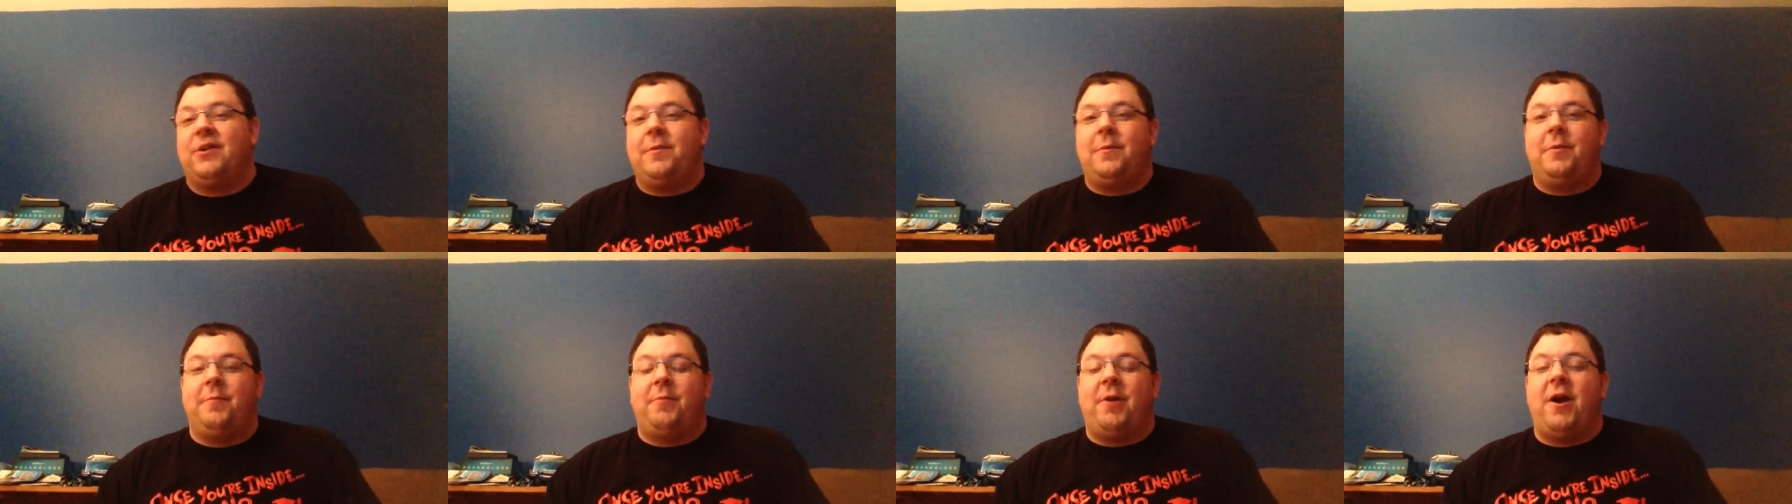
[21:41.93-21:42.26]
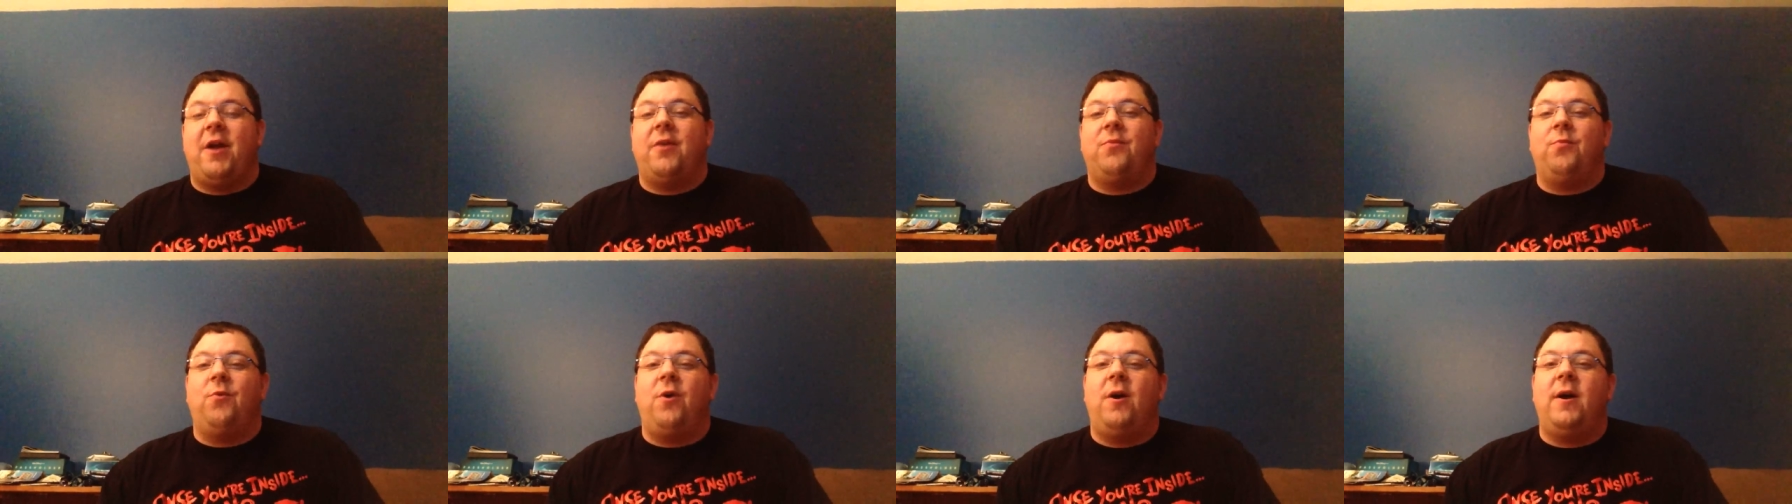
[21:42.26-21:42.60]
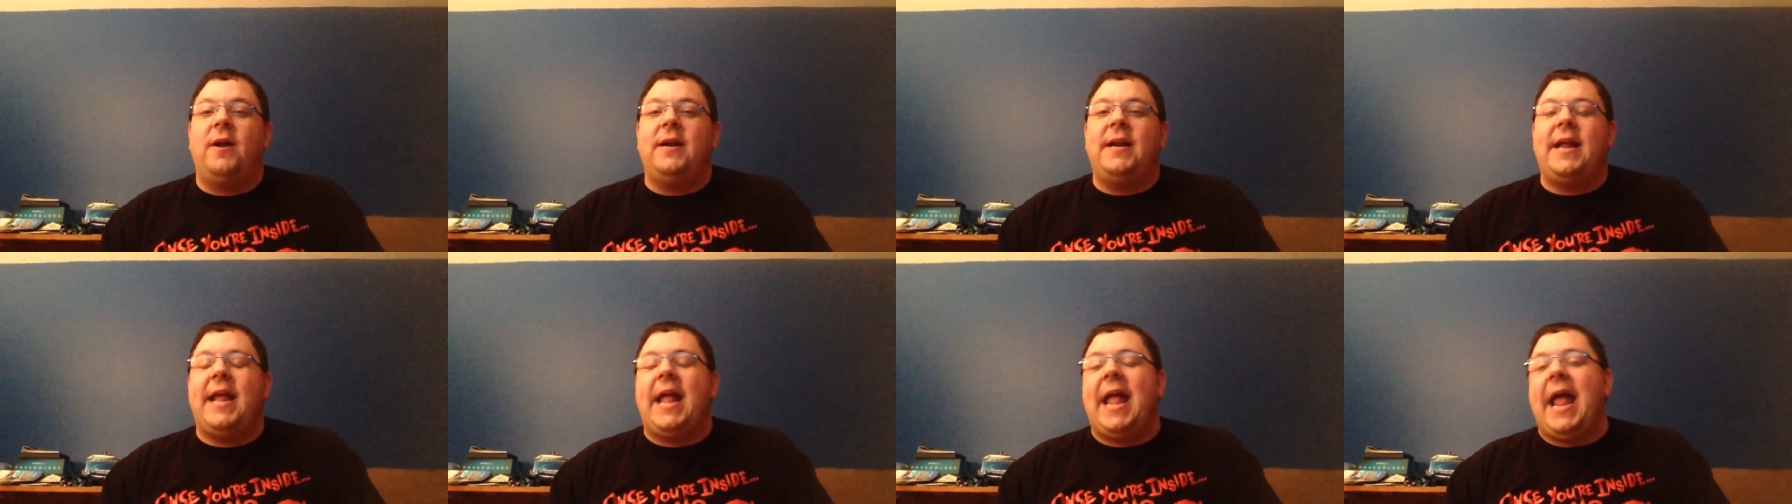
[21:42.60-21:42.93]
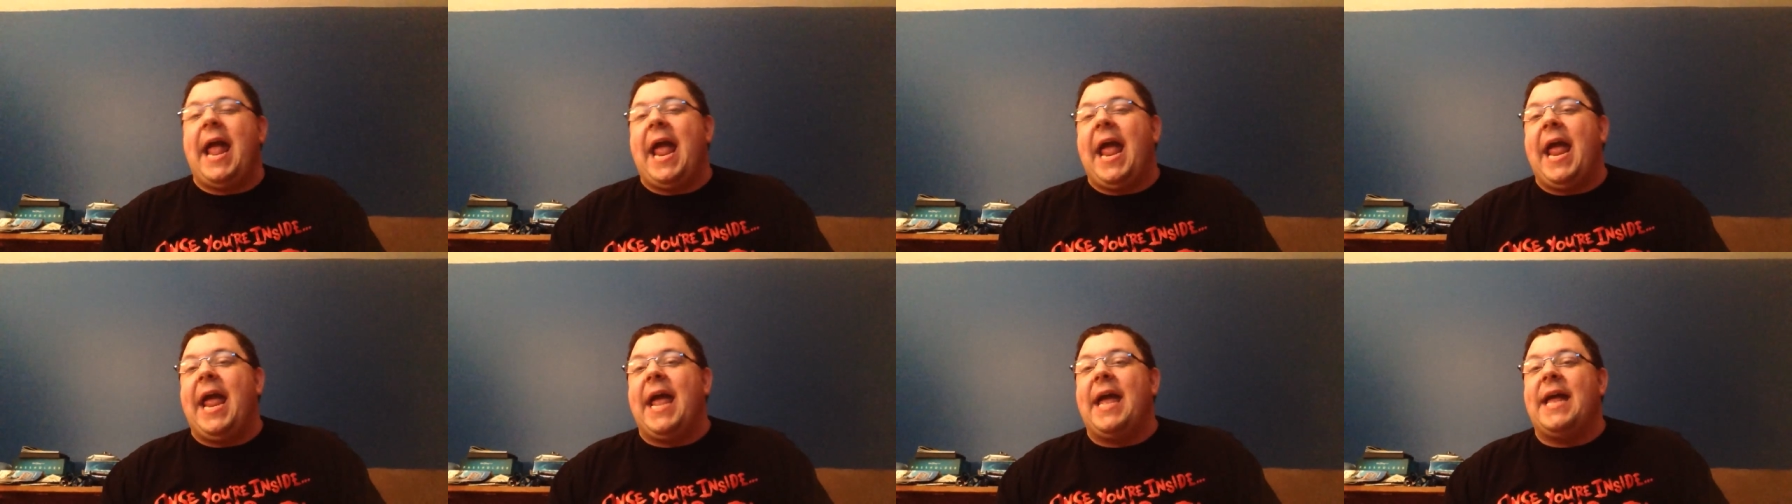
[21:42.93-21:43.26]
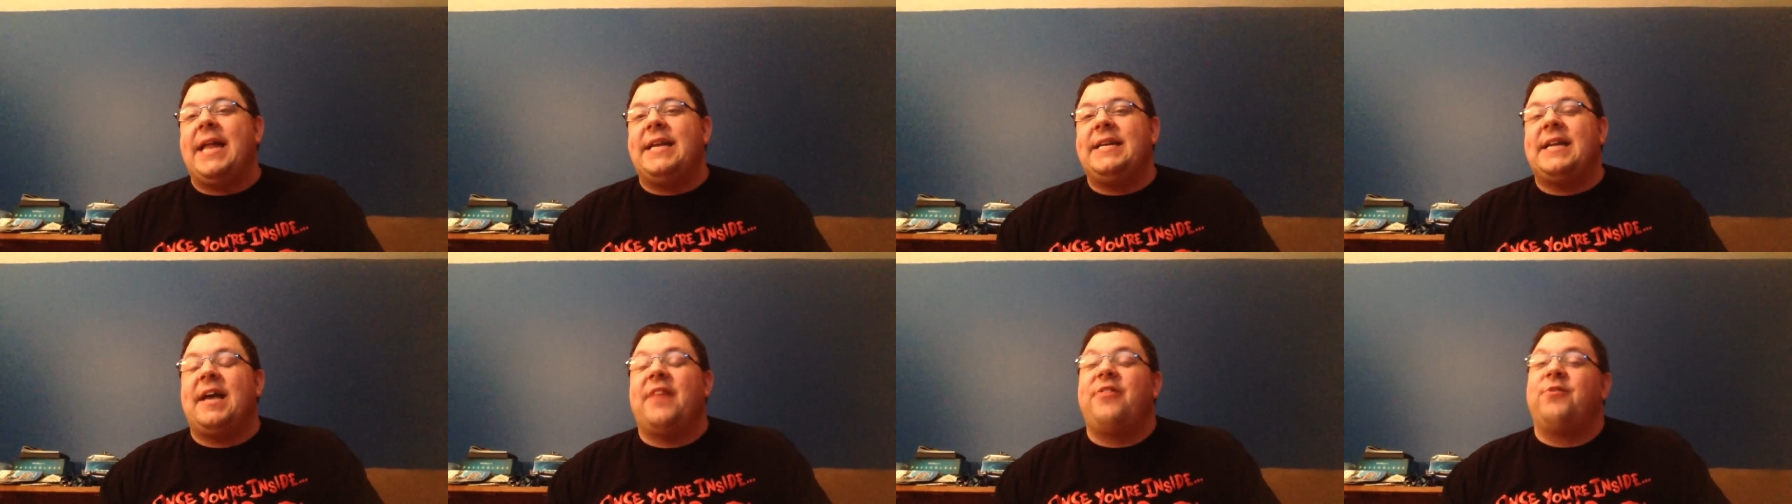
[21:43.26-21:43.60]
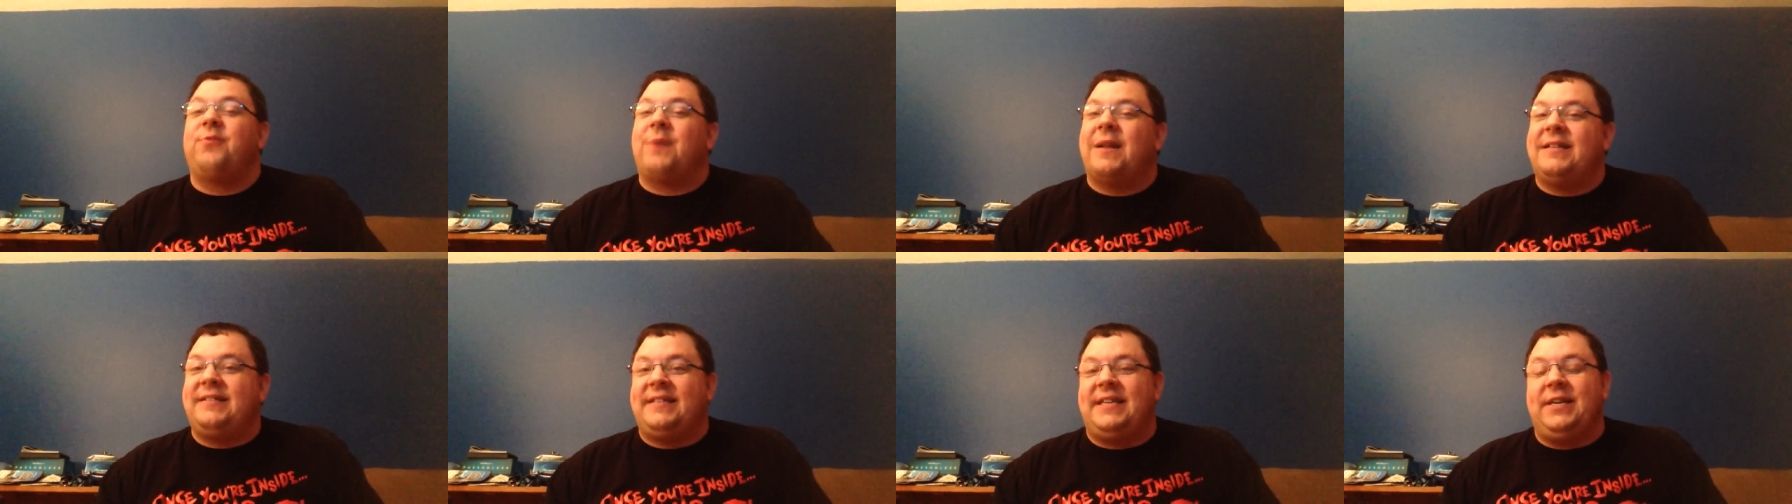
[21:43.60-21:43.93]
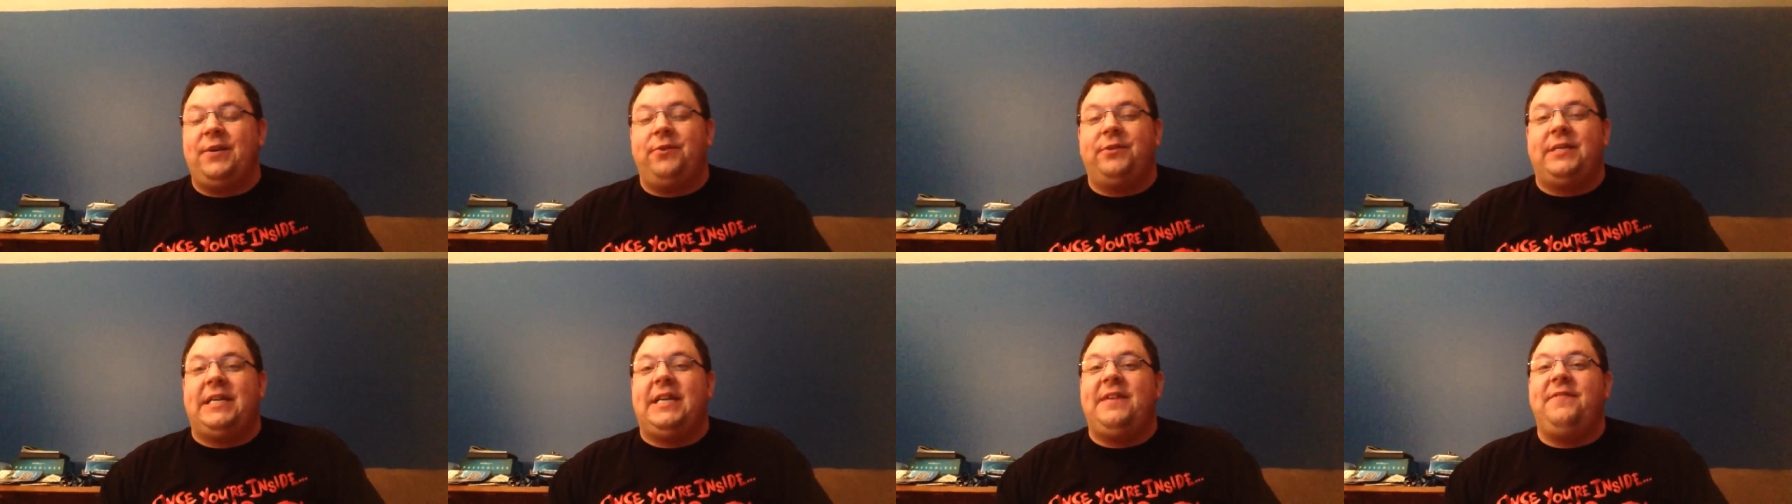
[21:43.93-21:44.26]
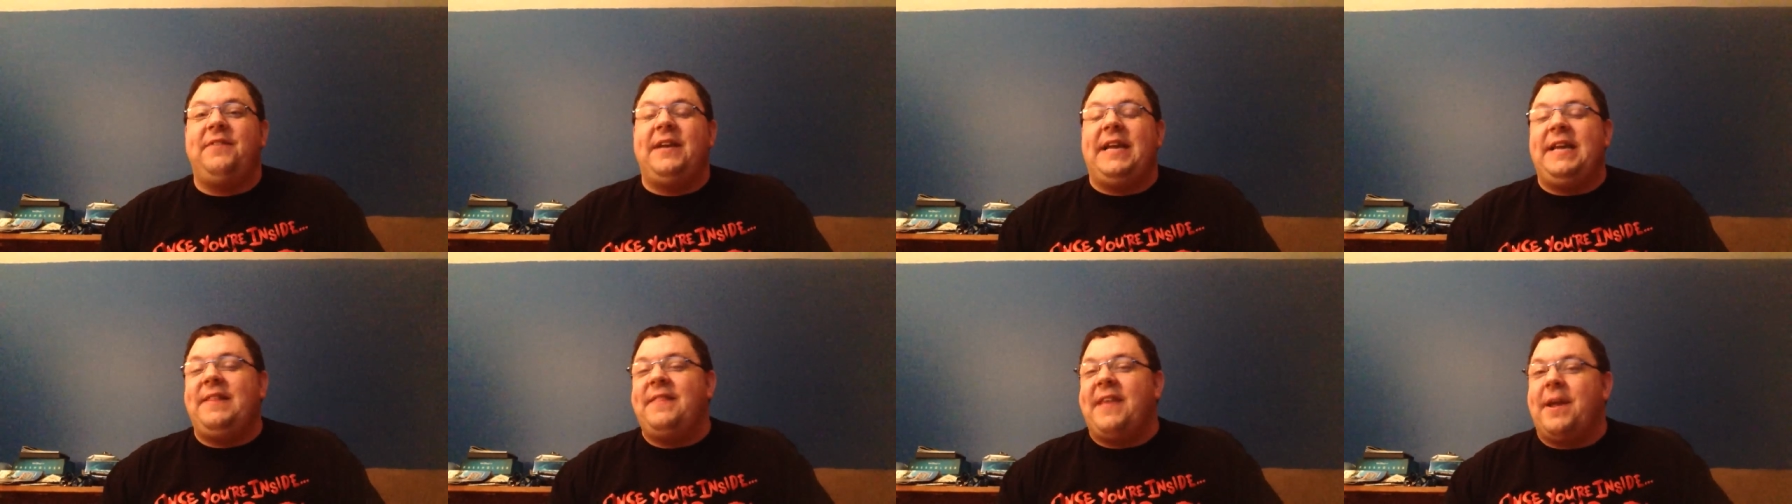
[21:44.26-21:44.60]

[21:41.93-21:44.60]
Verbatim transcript: Emmett Brown 1 and uh, The Red Steel TV.